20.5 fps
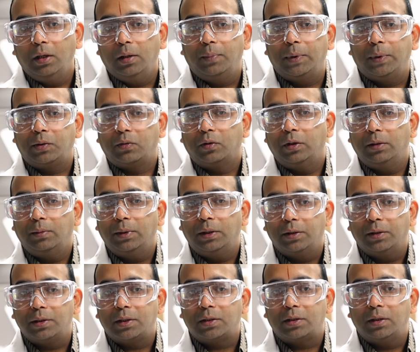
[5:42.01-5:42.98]
petroleum
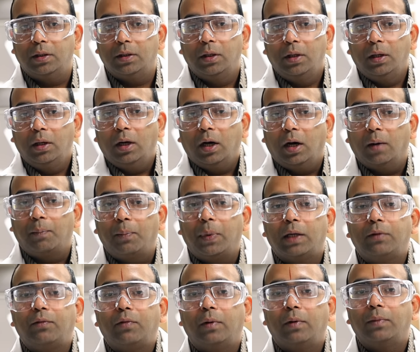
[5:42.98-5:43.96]
industry.
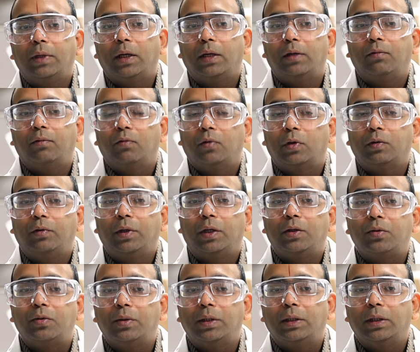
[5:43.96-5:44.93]
Apart from that, what we are
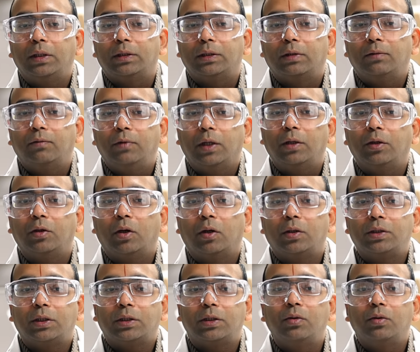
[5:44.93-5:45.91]
doing is we are
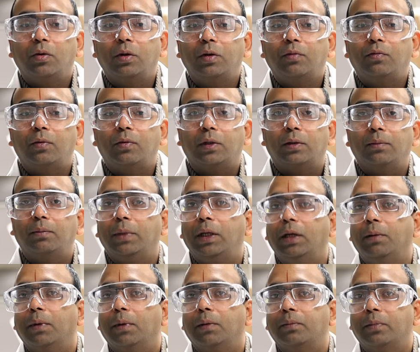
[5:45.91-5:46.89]
not just going for
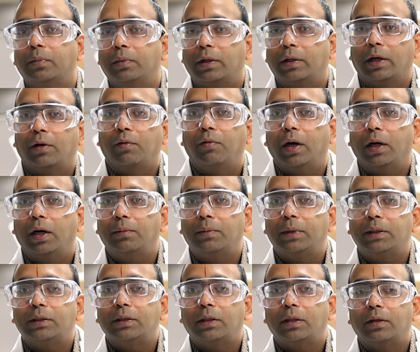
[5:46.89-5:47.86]
minimum
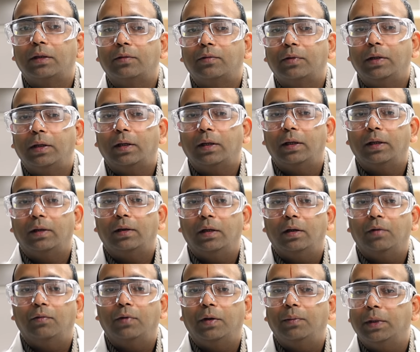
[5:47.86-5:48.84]
requirements kind of thing like
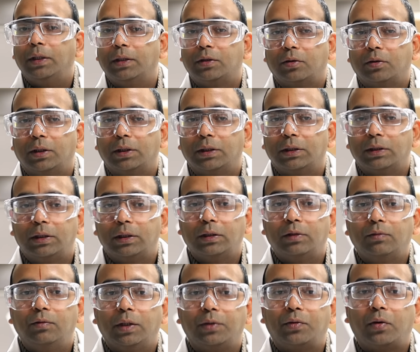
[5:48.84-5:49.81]
uh, B M I S or other
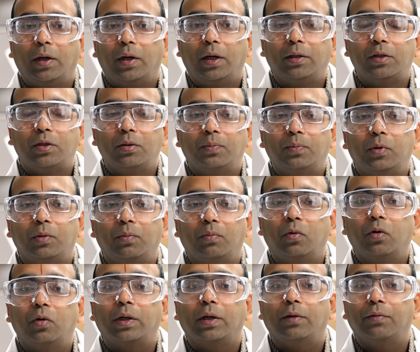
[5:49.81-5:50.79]
things. We are trying to put
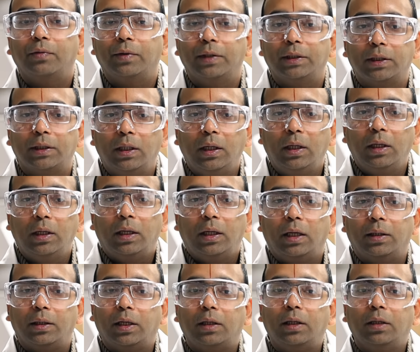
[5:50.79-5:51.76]
more effort
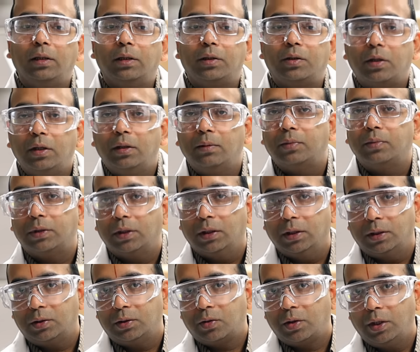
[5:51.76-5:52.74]
and getting the teams
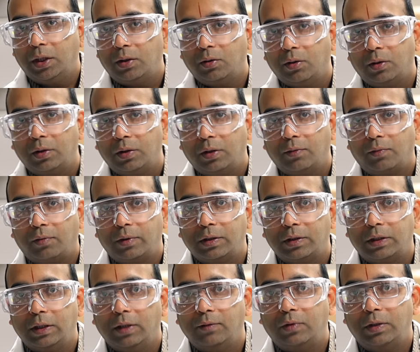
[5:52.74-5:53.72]
uh, trained on different
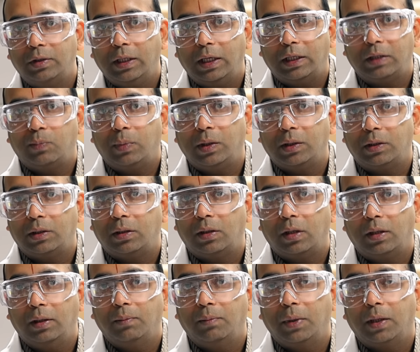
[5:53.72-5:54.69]
safety aspects,
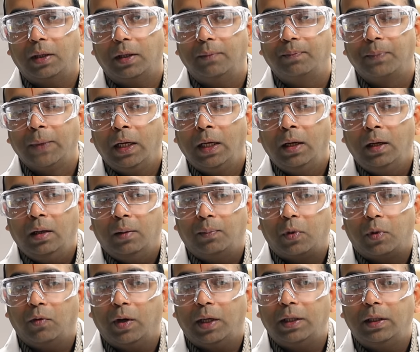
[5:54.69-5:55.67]
like by
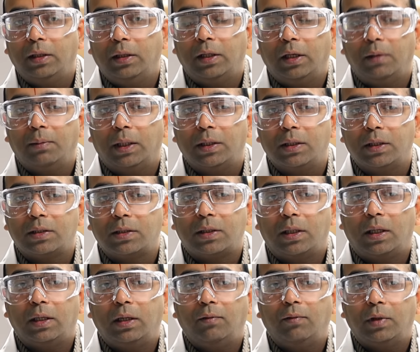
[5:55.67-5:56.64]
providing them
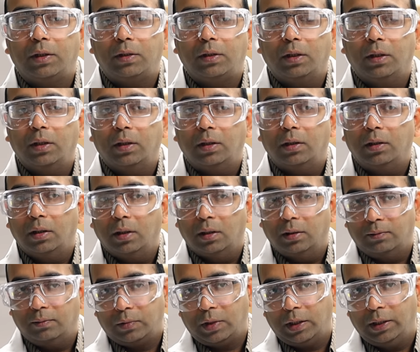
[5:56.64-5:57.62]
understanding with uh,
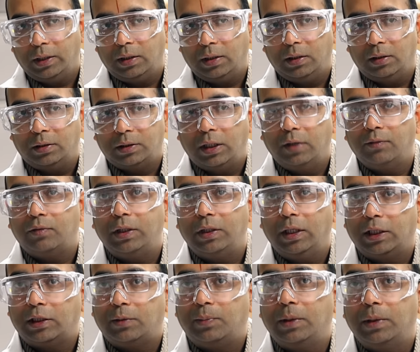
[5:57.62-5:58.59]
uh, like uh, safety
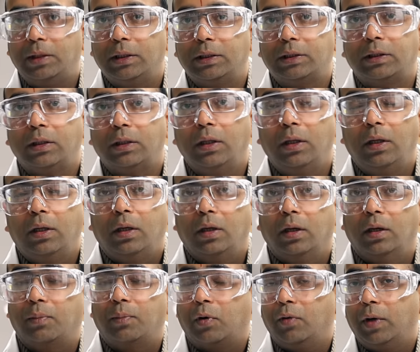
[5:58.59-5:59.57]
experts,
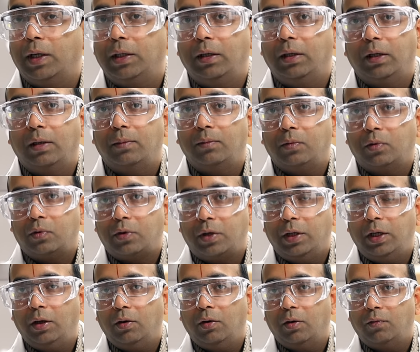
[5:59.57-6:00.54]
uh, providing them
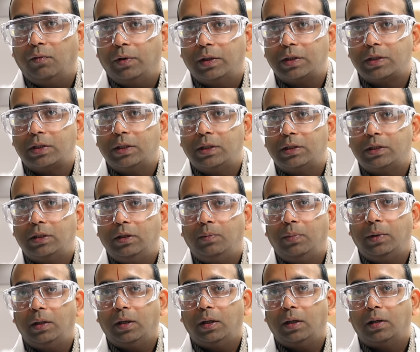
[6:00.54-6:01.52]
training on first aid, C
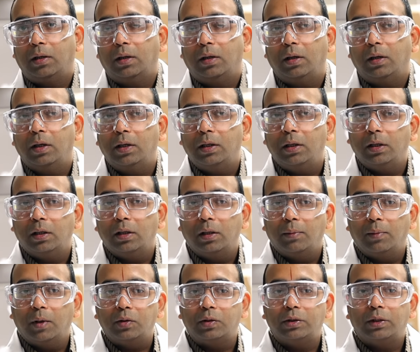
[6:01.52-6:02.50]
P R, learning
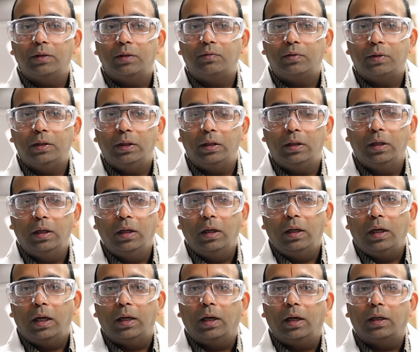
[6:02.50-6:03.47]
about safety
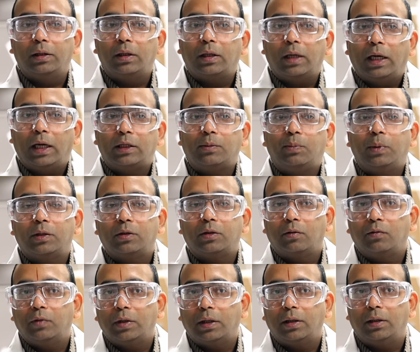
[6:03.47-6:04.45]
and other aspects
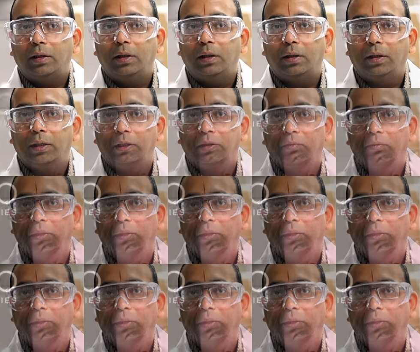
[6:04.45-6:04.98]
of the career as